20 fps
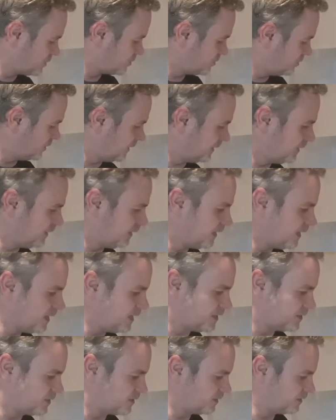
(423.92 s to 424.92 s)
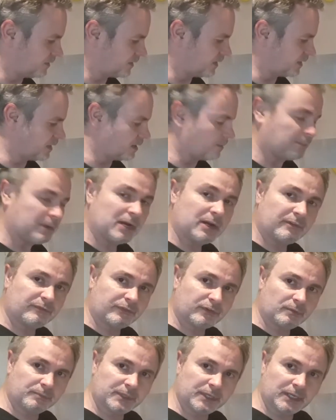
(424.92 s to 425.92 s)
all I need, apart
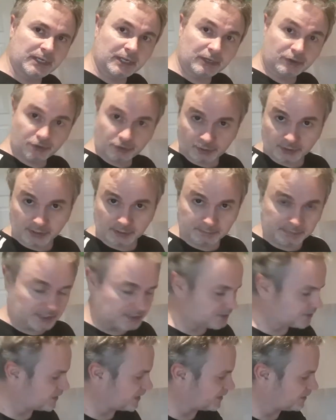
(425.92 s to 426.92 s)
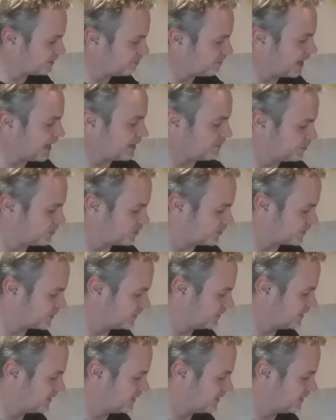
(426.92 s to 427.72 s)
from the electronic bits and the backboard.